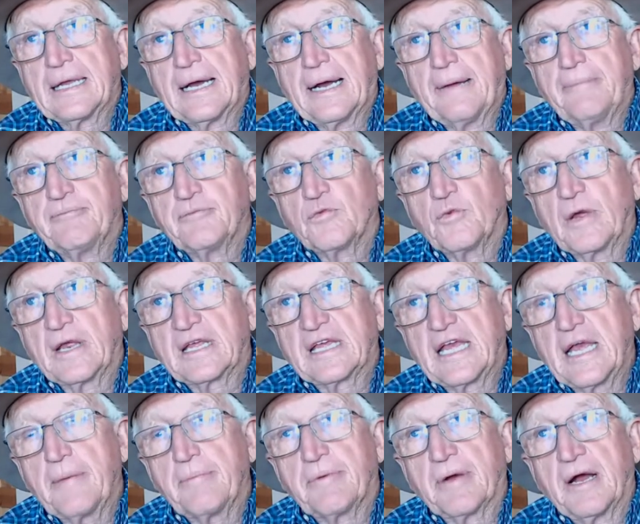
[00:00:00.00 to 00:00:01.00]
uh, we
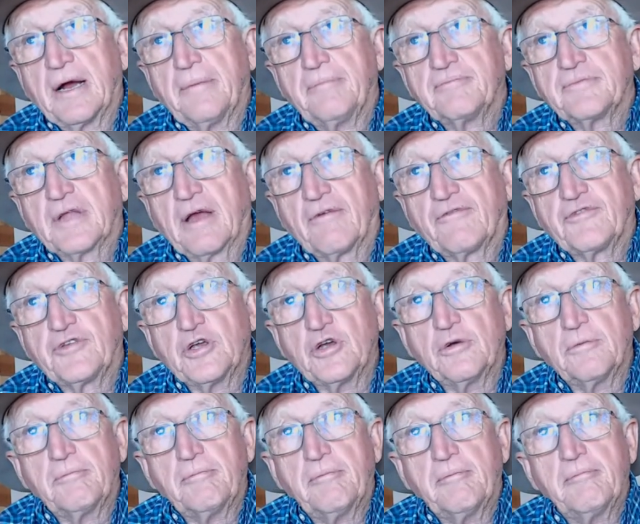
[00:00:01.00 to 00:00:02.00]
keep a, a,
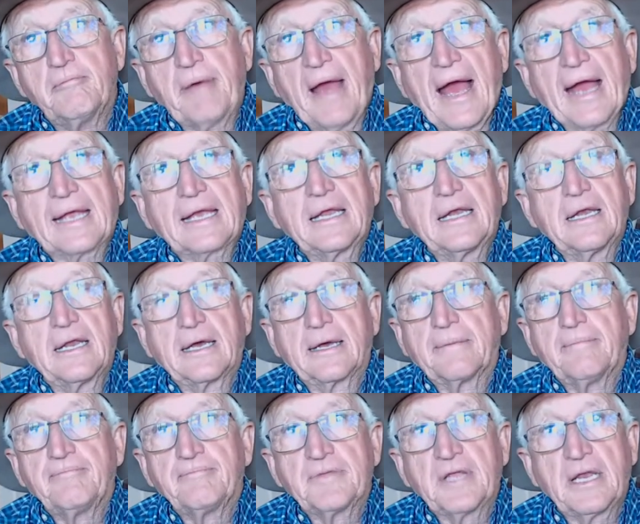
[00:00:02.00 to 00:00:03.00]
few back in
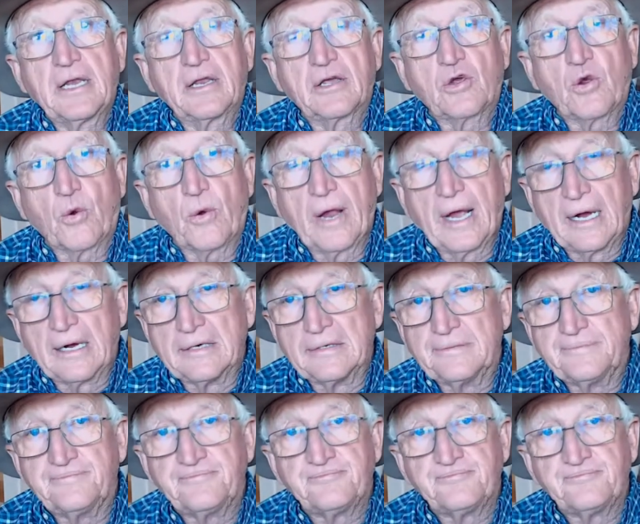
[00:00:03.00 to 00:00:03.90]
the in the corral,